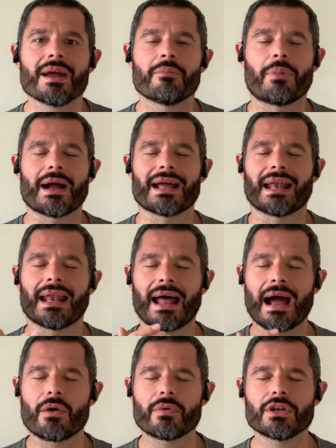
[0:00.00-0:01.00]
By
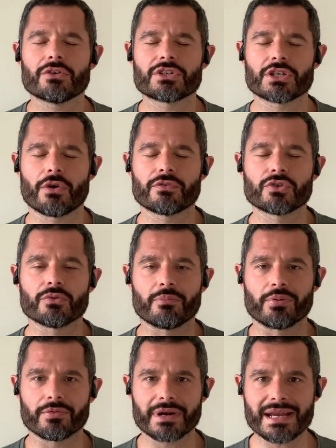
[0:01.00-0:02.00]
allowing yourself to
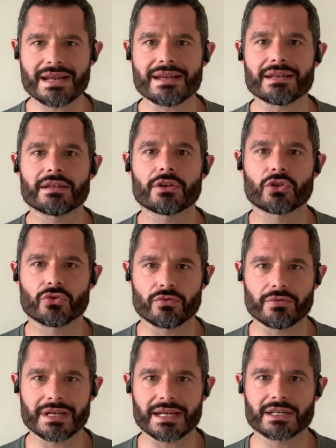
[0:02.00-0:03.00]
breathe
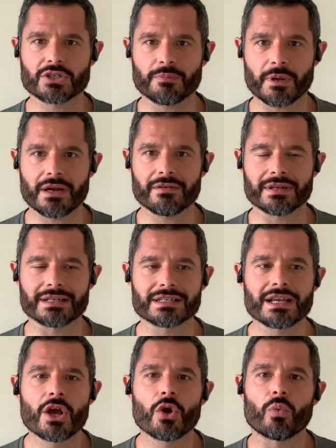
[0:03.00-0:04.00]
through the
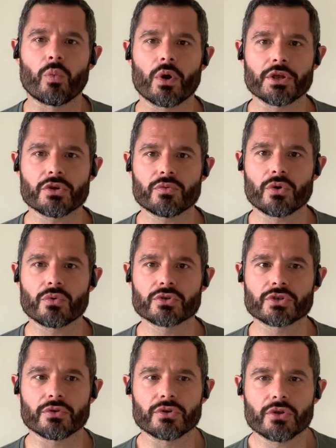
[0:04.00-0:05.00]
experience, what you are
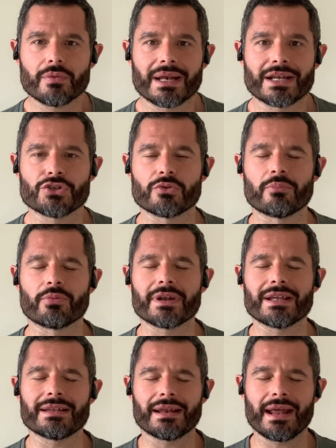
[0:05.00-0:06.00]
also doing as you're
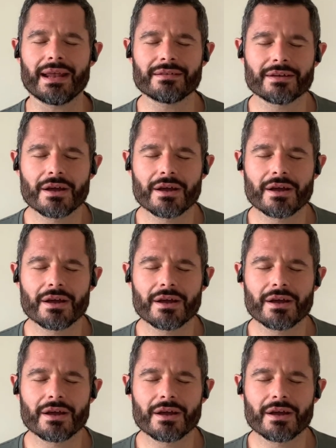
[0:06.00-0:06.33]
breathing in,